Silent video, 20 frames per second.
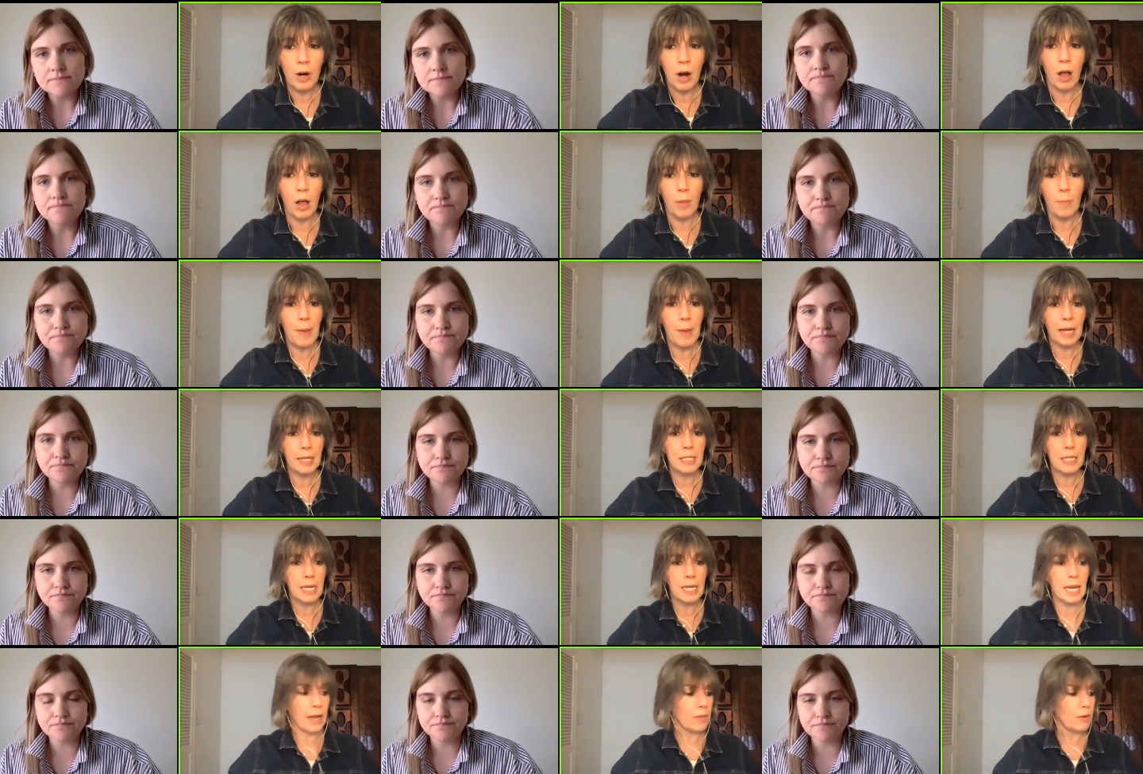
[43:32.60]
Speaker 1: all back
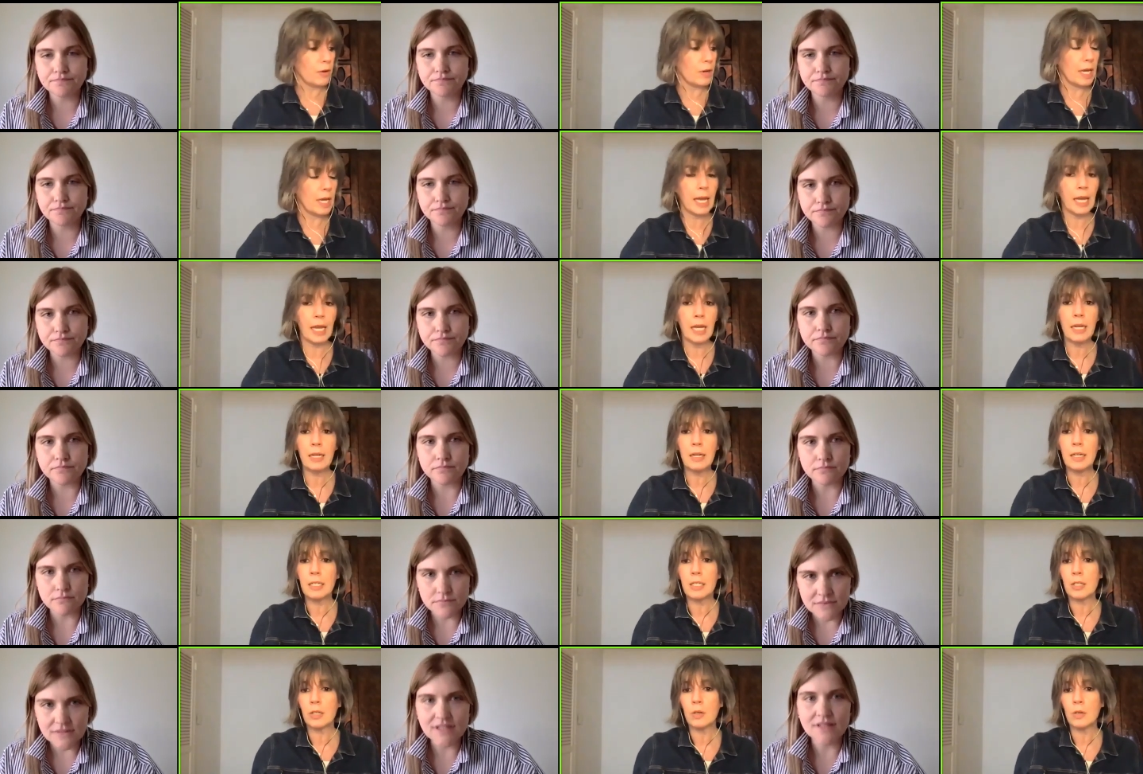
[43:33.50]
together again
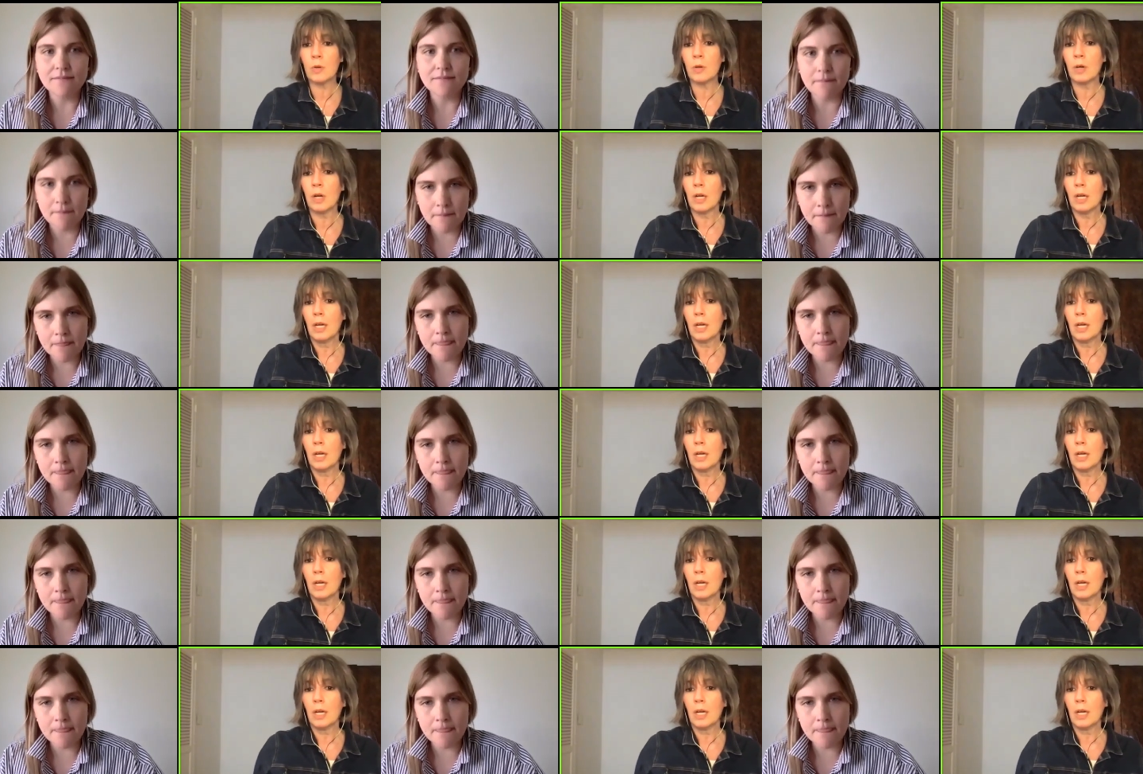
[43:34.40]
so